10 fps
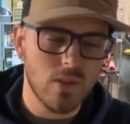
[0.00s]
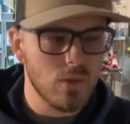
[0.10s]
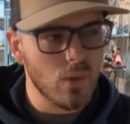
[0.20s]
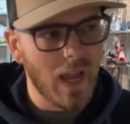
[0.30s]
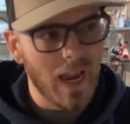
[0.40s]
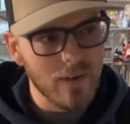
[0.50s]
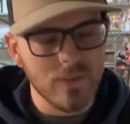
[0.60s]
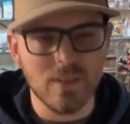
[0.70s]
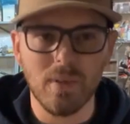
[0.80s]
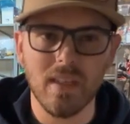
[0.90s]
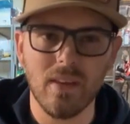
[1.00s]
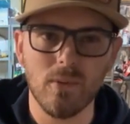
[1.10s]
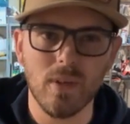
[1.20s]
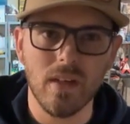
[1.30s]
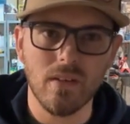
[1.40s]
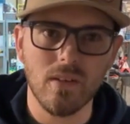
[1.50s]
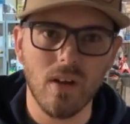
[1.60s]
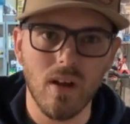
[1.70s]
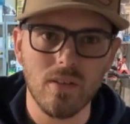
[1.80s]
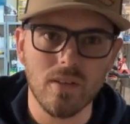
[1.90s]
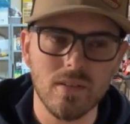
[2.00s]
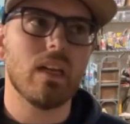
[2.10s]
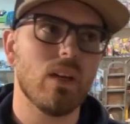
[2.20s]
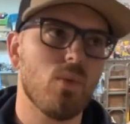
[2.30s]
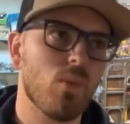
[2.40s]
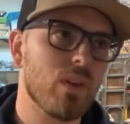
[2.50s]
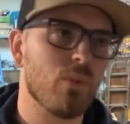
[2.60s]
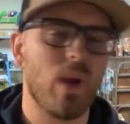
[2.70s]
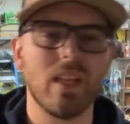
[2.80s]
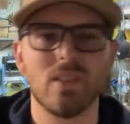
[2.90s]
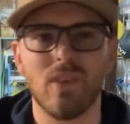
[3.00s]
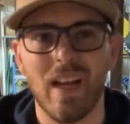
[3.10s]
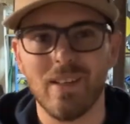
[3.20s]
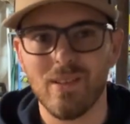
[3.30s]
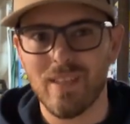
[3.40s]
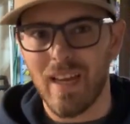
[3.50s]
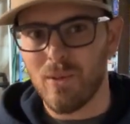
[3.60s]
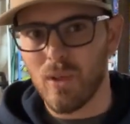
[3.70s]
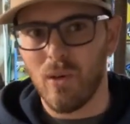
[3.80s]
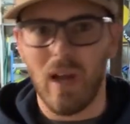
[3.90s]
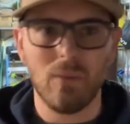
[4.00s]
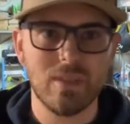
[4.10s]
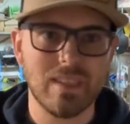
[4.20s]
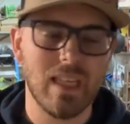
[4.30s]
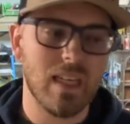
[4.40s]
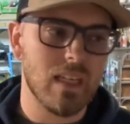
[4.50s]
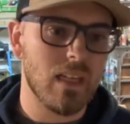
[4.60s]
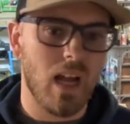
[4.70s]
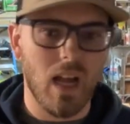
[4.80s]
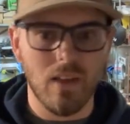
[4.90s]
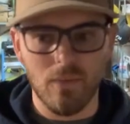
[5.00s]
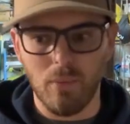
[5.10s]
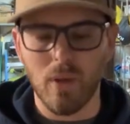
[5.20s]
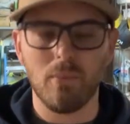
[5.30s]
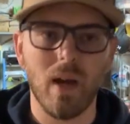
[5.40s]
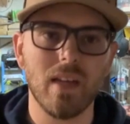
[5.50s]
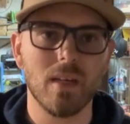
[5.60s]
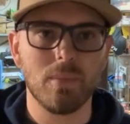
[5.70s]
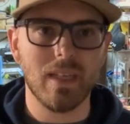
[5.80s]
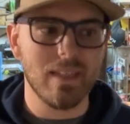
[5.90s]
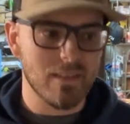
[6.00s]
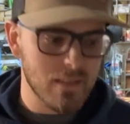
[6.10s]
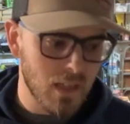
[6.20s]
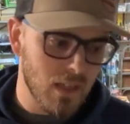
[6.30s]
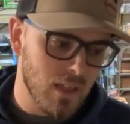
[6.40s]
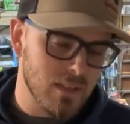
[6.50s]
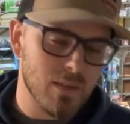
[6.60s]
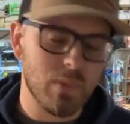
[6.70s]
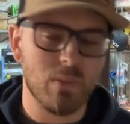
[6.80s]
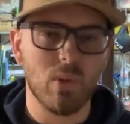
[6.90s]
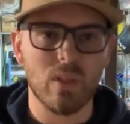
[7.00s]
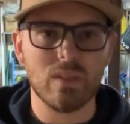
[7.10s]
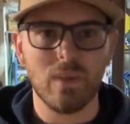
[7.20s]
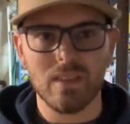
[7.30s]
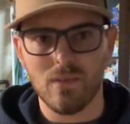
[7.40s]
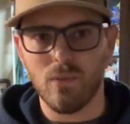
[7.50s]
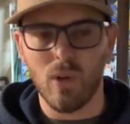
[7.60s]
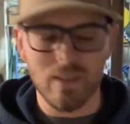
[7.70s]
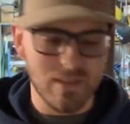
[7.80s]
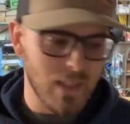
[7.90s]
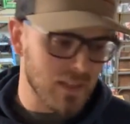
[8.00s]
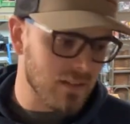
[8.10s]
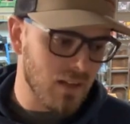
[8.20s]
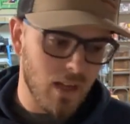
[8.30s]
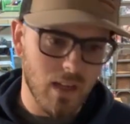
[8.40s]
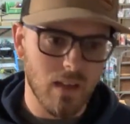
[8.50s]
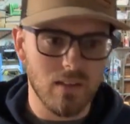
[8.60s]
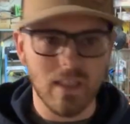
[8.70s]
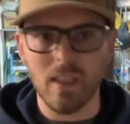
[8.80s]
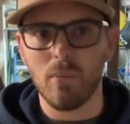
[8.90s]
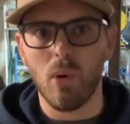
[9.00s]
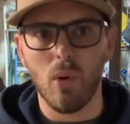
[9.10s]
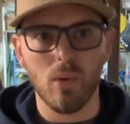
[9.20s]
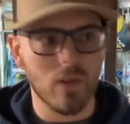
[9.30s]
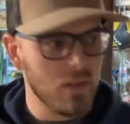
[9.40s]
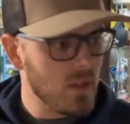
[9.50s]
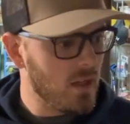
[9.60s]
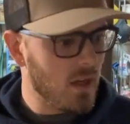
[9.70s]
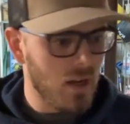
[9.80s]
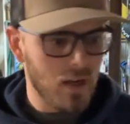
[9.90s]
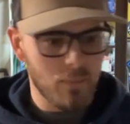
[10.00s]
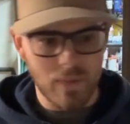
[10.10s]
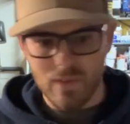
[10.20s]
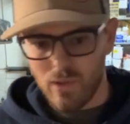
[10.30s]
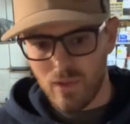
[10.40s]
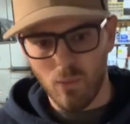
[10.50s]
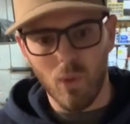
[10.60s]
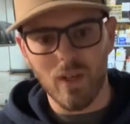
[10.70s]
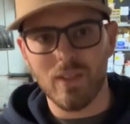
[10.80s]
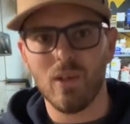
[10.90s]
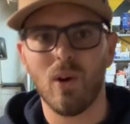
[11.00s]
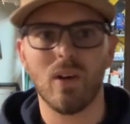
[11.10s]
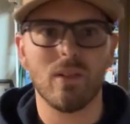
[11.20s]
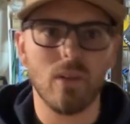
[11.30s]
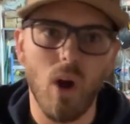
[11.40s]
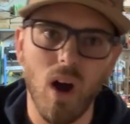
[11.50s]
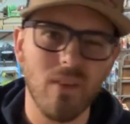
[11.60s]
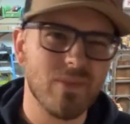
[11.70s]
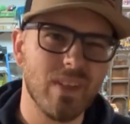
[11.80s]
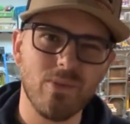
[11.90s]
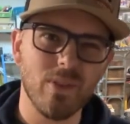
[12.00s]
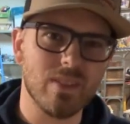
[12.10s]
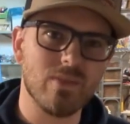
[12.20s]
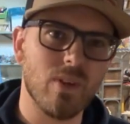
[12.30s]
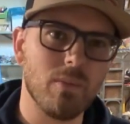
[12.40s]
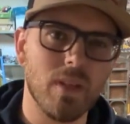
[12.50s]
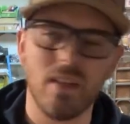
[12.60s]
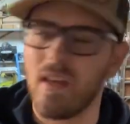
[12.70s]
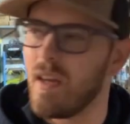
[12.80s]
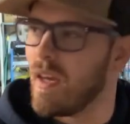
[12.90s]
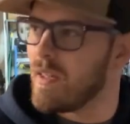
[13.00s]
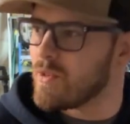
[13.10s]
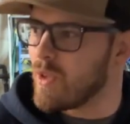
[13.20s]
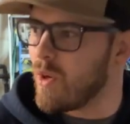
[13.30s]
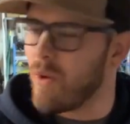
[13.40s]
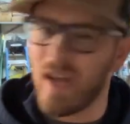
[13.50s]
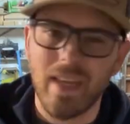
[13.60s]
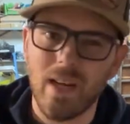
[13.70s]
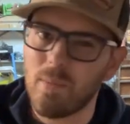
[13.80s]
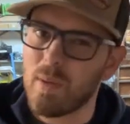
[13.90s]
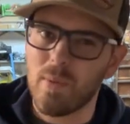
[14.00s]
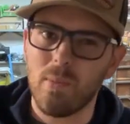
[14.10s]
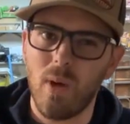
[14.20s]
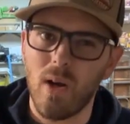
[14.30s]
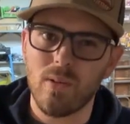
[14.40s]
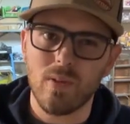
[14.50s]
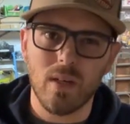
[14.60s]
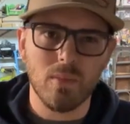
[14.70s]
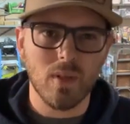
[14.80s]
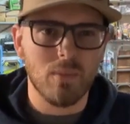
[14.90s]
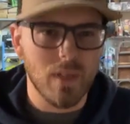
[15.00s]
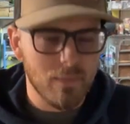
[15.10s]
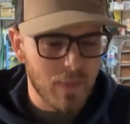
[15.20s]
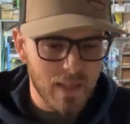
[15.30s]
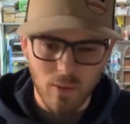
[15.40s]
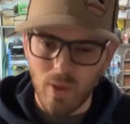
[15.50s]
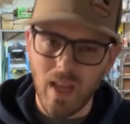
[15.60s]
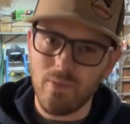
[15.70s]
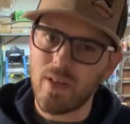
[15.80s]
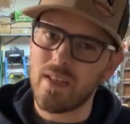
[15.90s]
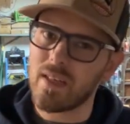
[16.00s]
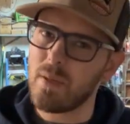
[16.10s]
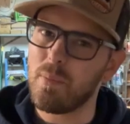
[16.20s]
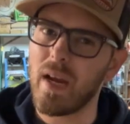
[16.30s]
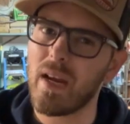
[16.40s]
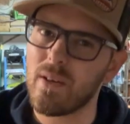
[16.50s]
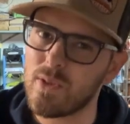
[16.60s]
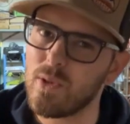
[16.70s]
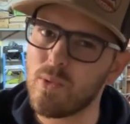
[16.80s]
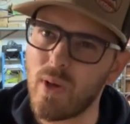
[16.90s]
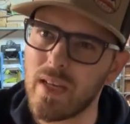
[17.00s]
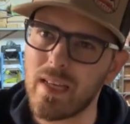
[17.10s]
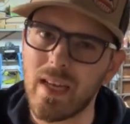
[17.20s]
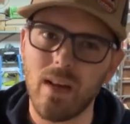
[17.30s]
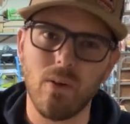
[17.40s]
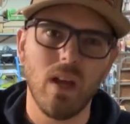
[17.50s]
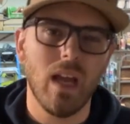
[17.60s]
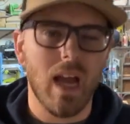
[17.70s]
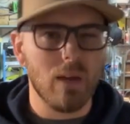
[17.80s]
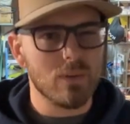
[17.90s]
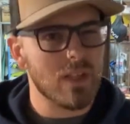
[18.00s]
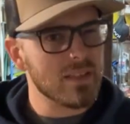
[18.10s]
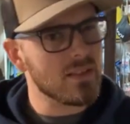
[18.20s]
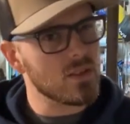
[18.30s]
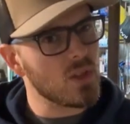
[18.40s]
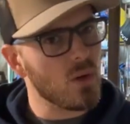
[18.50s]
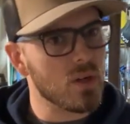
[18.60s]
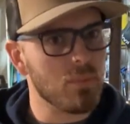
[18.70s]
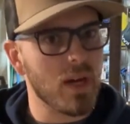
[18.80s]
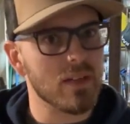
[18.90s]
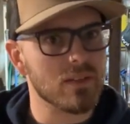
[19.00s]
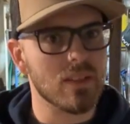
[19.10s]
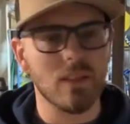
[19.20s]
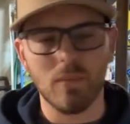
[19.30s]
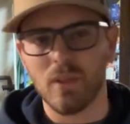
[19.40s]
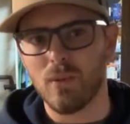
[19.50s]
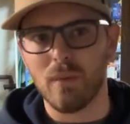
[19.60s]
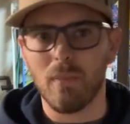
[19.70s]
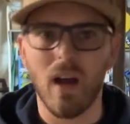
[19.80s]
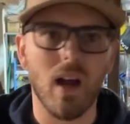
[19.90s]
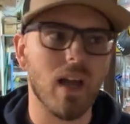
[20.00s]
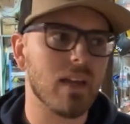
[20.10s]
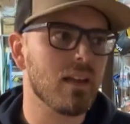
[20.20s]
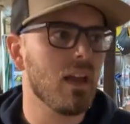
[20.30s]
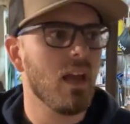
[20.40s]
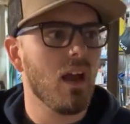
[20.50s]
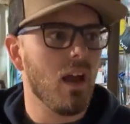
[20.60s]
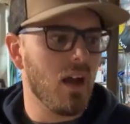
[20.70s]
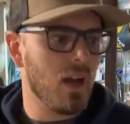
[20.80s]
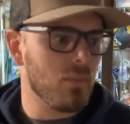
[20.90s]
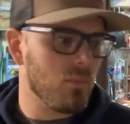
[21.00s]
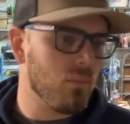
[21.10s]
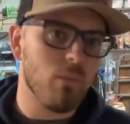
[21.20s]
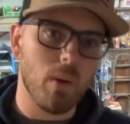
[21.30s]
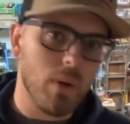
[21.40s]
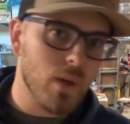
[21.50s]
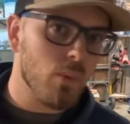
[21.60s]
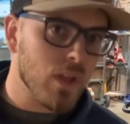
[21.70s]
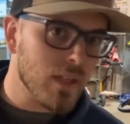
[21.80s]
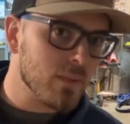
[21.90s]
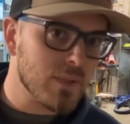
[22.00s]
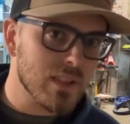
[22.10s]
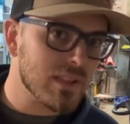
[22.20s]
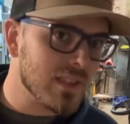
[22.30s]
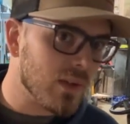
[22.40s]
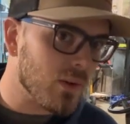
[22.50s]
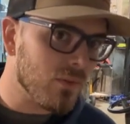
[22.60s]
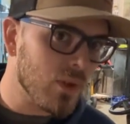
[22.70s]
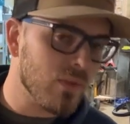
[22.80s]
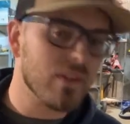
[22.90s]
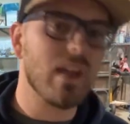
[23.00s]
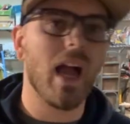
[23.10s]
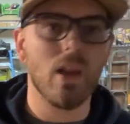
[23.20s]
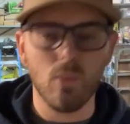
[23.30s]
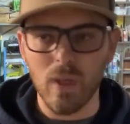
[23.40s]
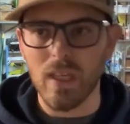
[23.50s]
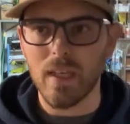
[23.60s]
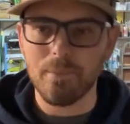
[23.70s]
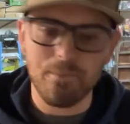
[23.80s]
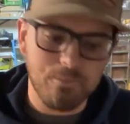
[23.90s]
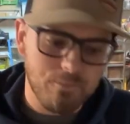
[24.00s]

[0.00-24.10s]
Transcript: Do you have to spend that $300? With rangefinders, I don't know. I would say I've put mine up against some of the more expensive ones, like Leopold. It's only 1 yard off difference from it. So I can't remember the model number, but I don't have any to compare it to right now. I would like to show a comparison between mine. My buddy Williams, he just did a review of the Tide Wii.